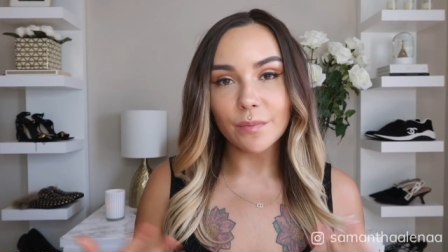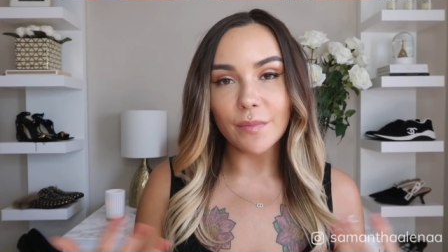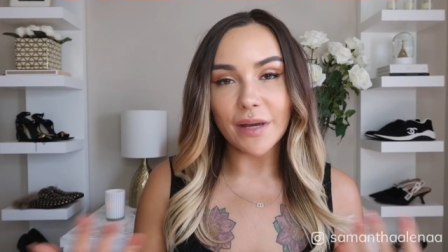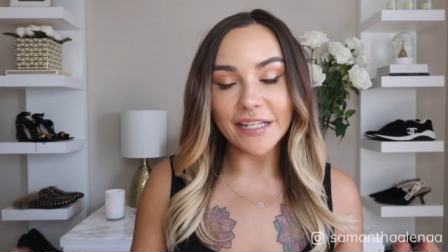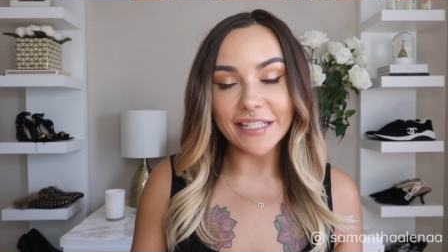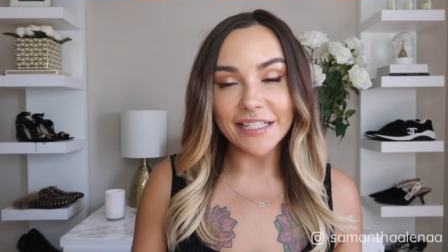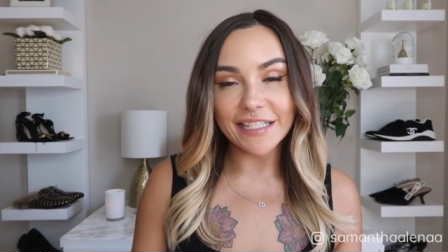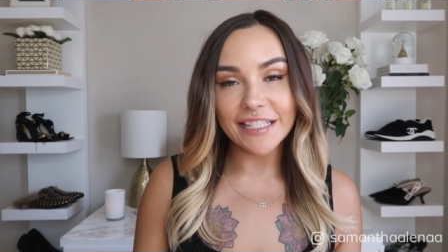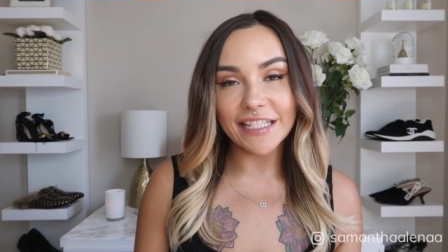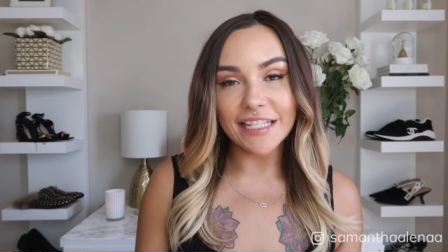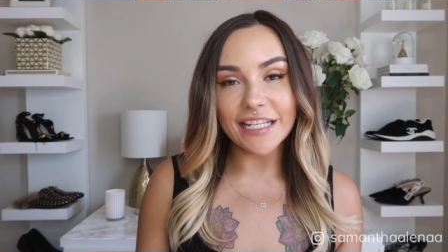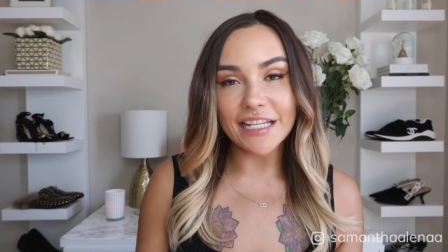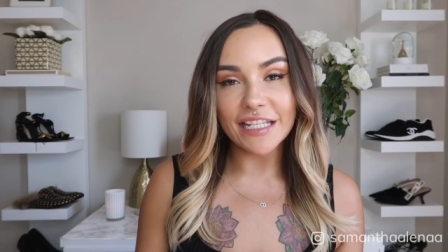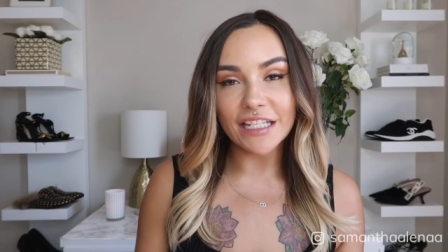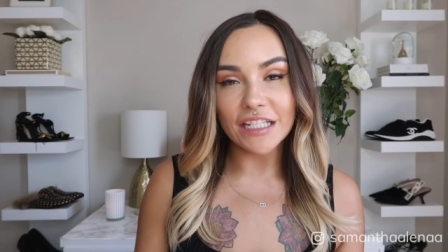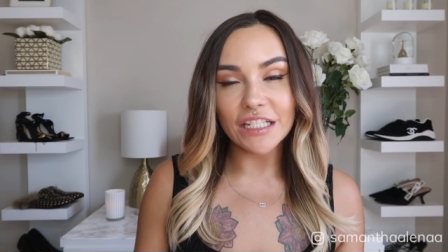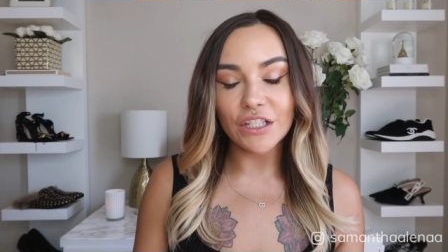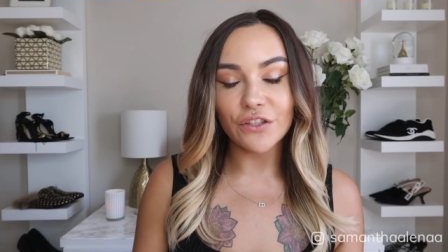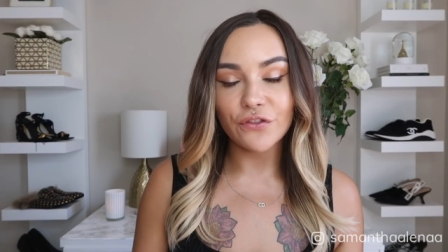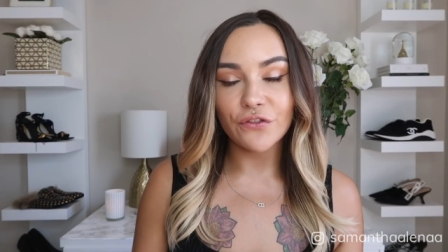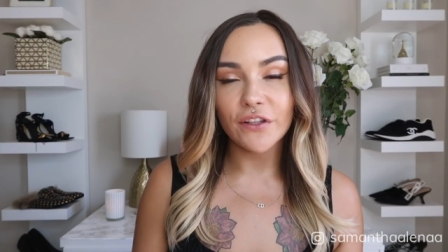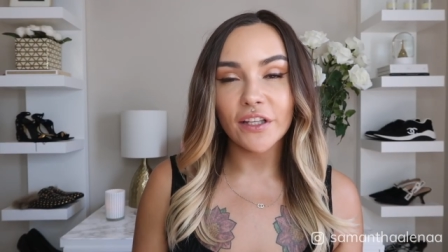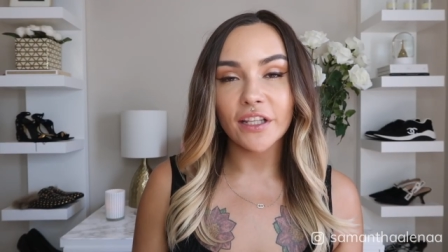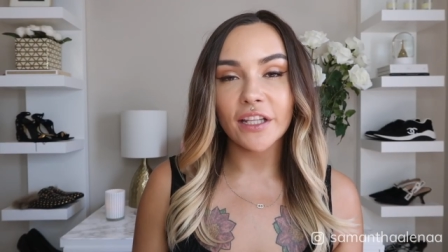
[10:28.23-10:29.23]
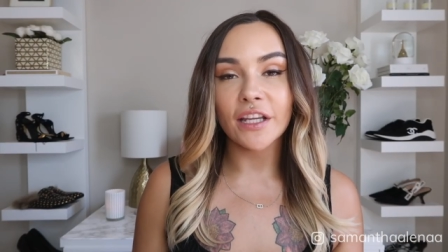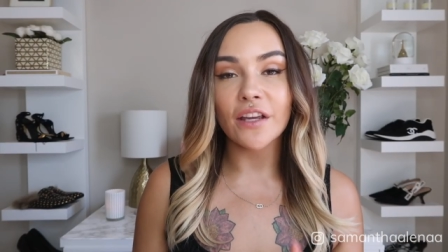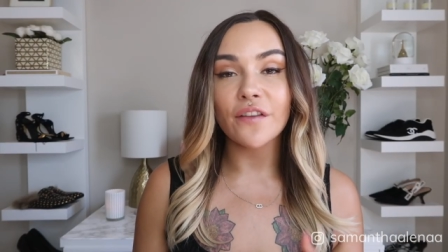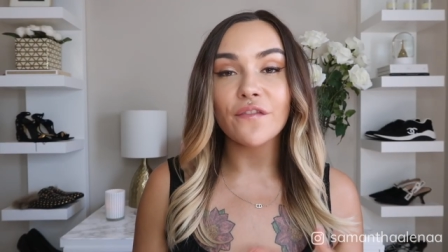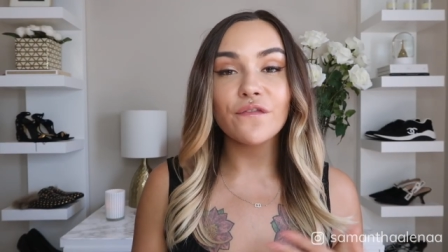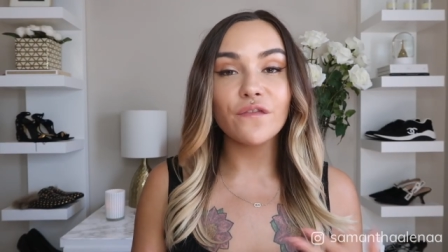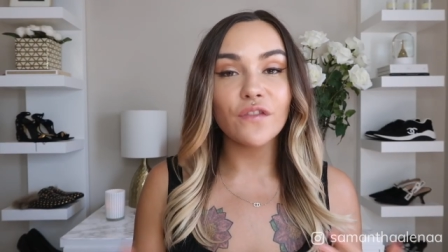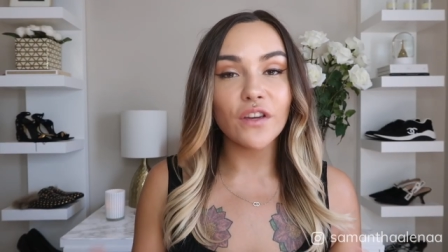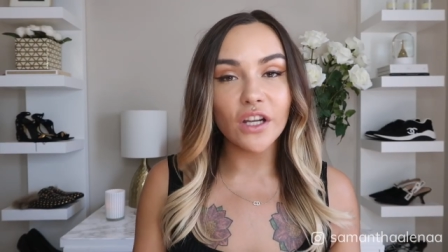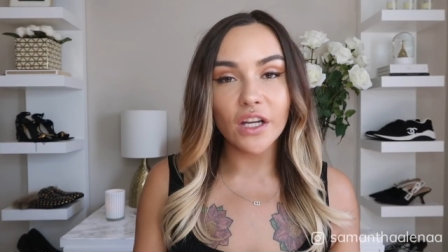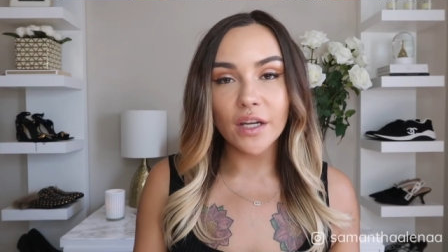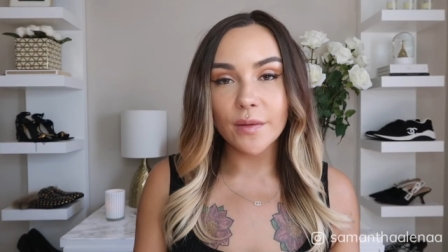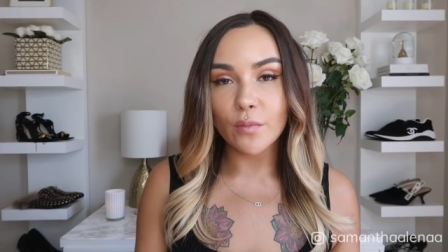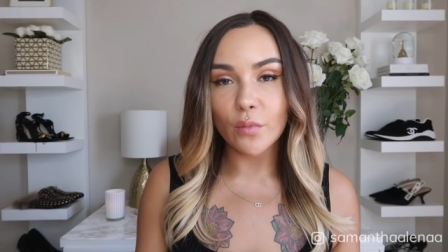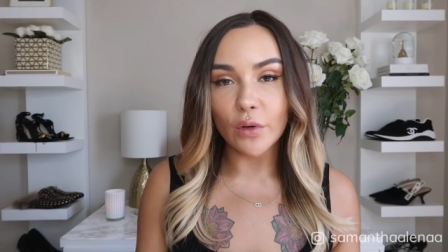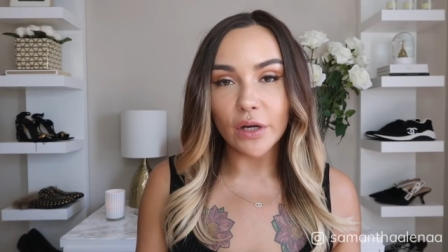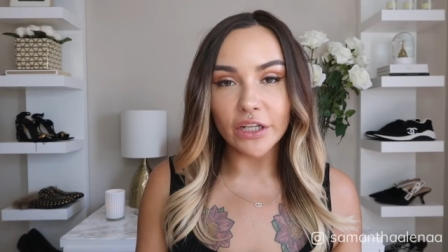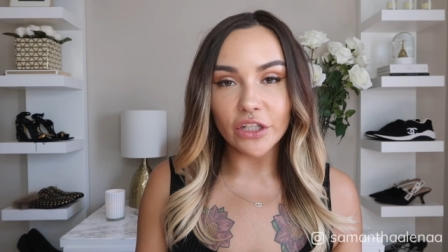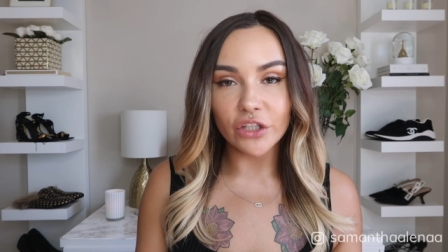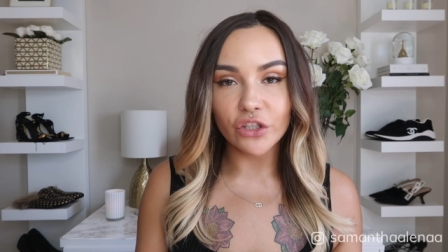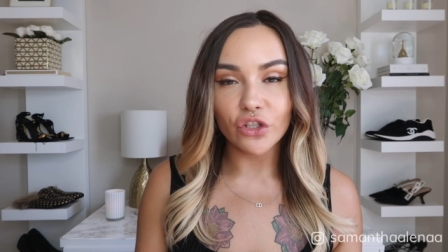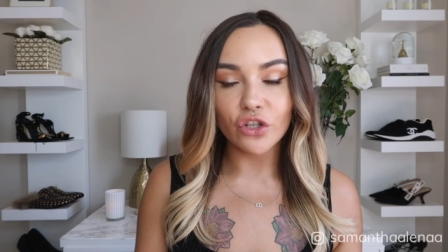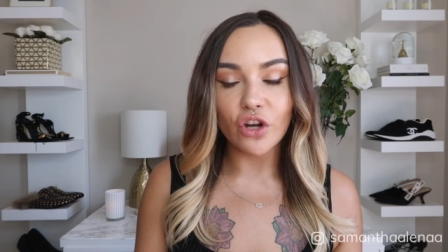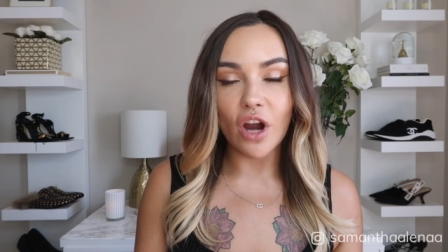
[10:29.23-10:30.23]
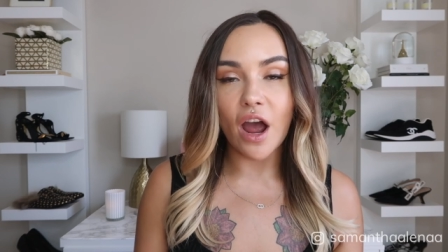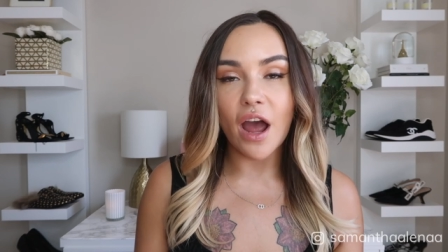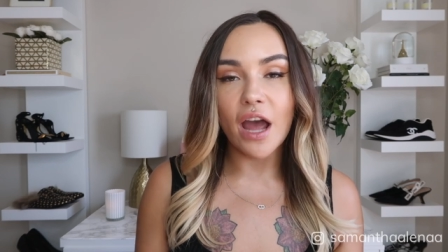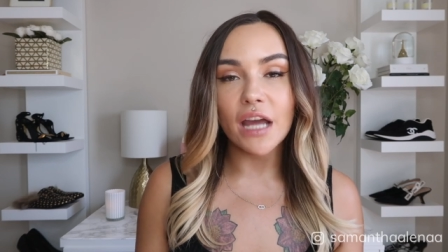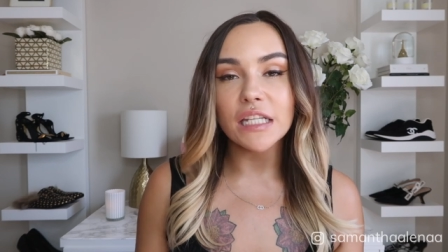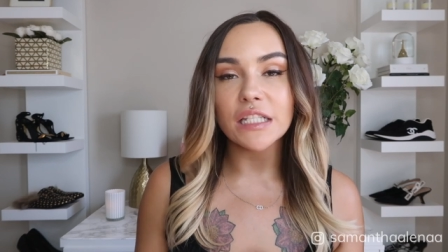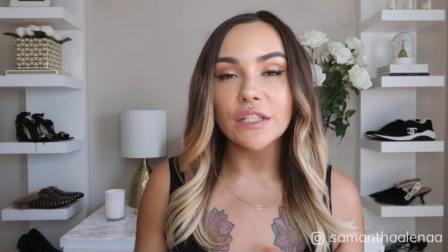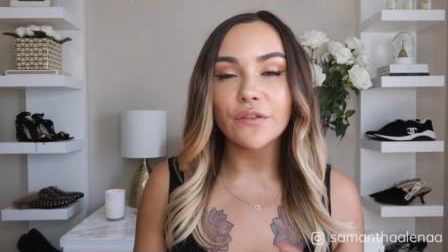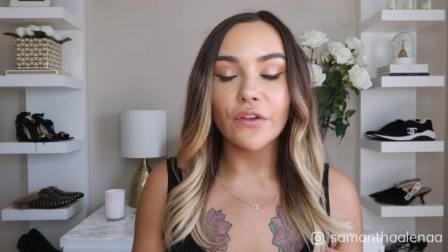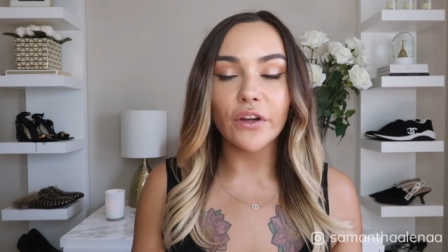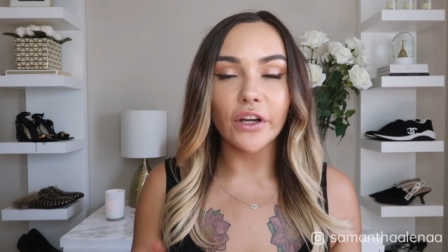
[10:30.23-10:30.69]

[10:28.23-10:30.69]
my skin is feeling very moisturized,